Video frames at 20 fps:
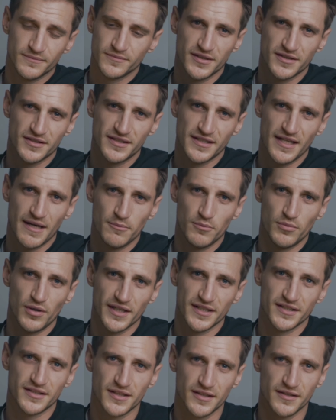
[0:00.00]
Snap
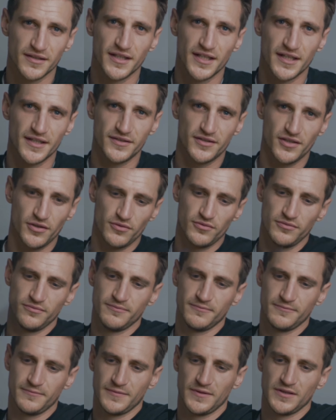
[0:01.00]
bracelet there, so you
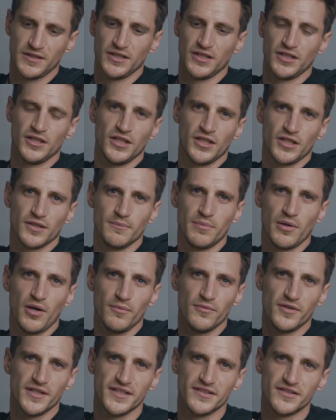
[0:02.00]
can
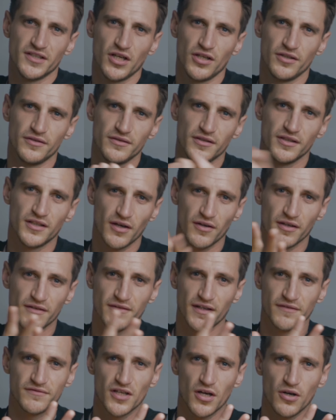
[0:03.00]
pop these on. You don't
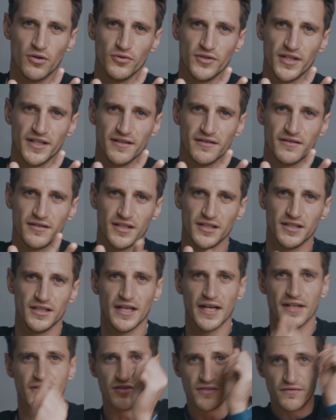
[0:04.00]
even have to hold anything.
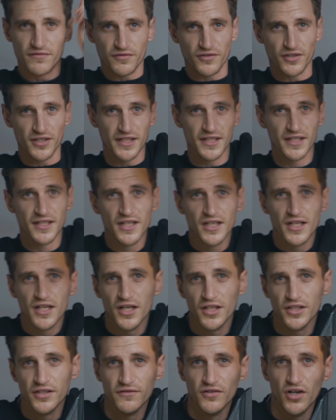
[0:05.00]
Your hands are free
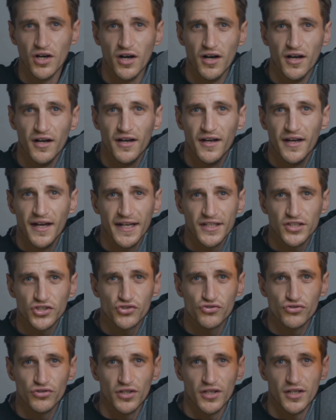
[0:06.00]
and you've got
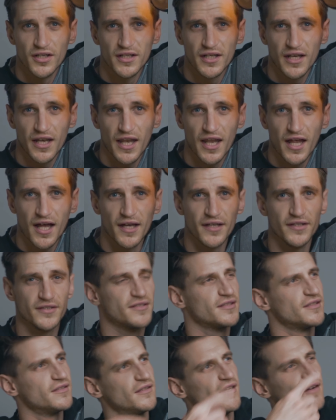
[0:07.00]
extra light.